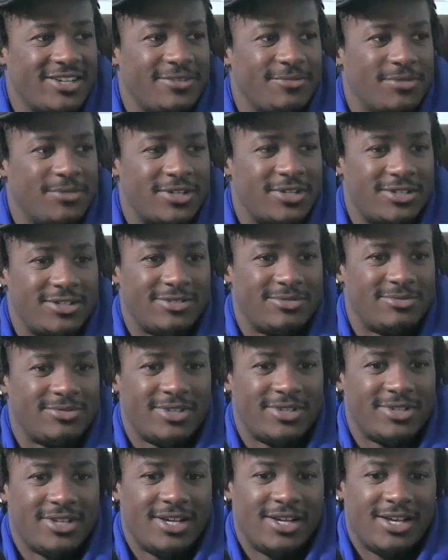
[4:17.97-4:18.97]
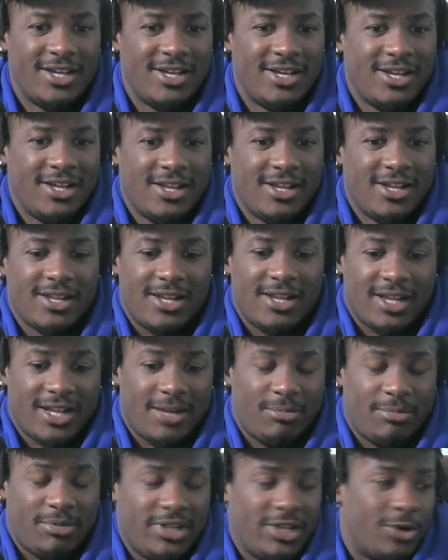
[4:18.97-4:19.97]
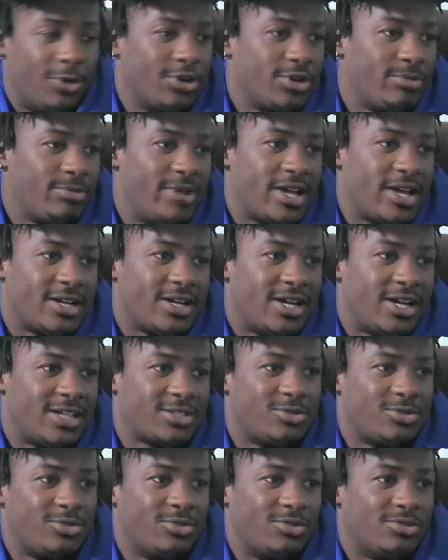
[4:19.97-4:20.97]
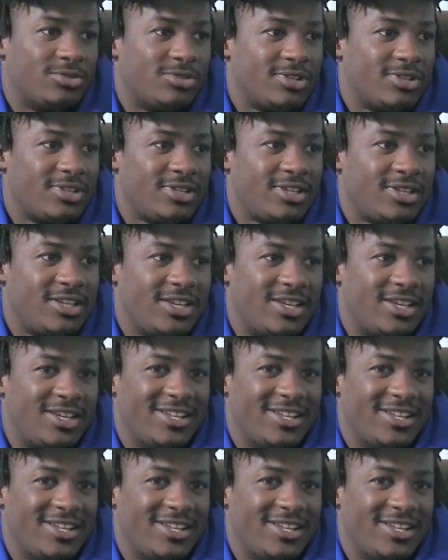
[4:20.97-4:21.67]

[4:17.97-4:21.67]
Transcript: Um, mm-hmm. Um, like I played quarterback in high school, and